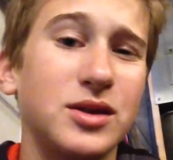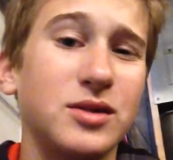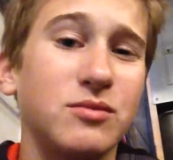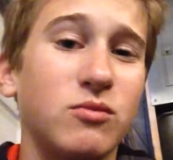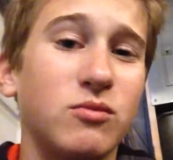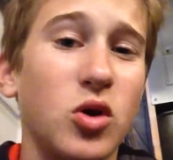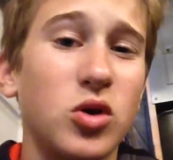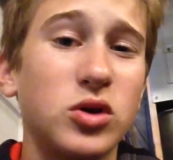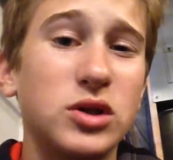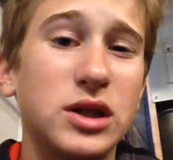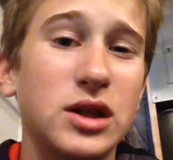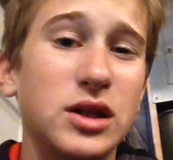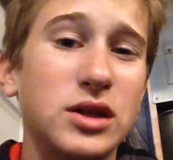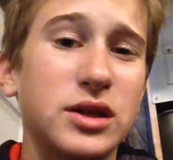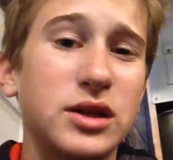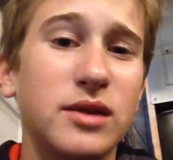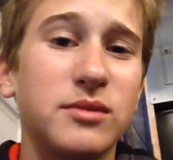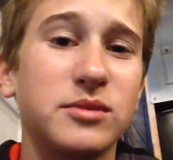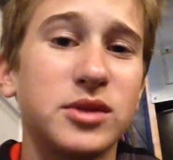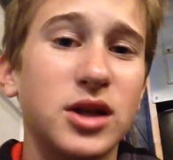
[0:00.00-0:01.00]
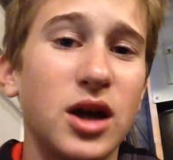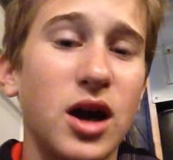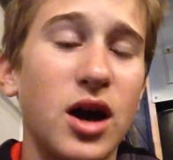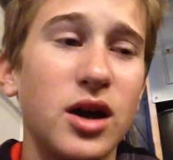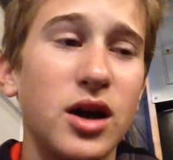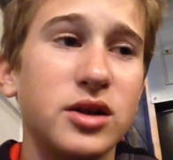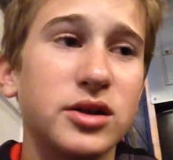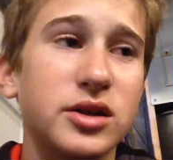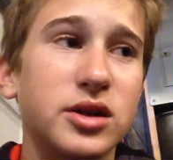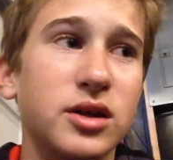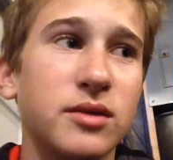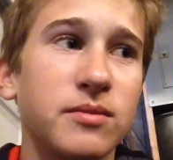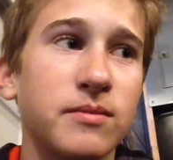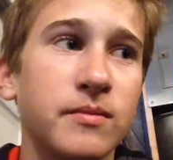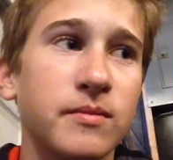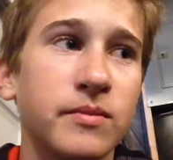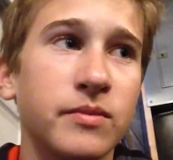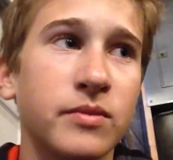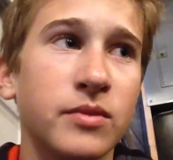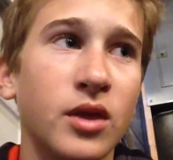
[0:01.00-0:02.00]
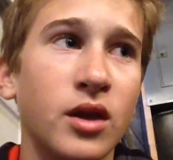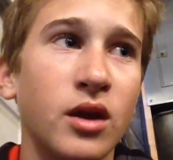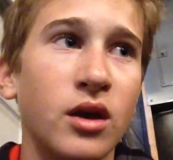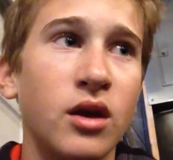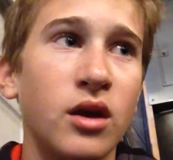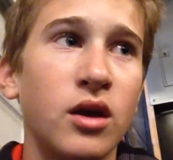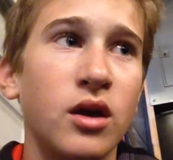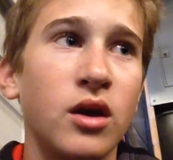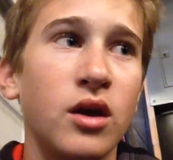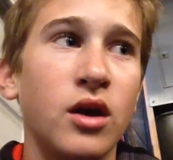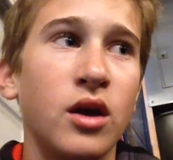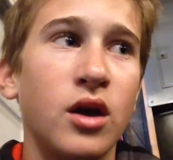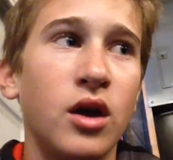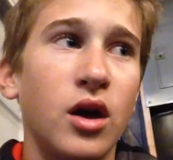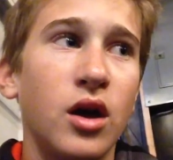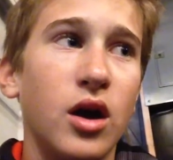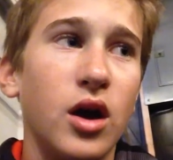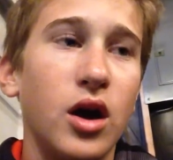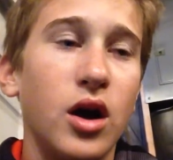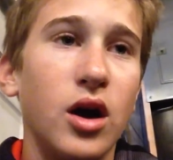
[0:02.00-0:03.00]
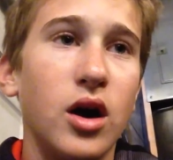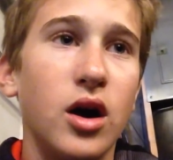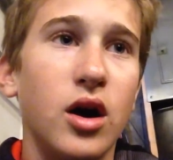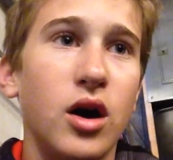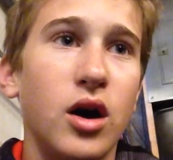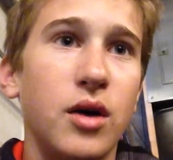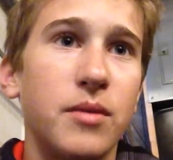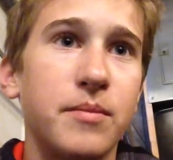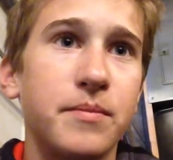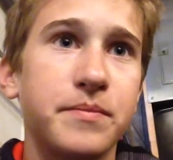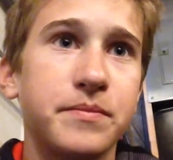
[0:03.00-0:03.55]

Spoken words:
mostly the same size, or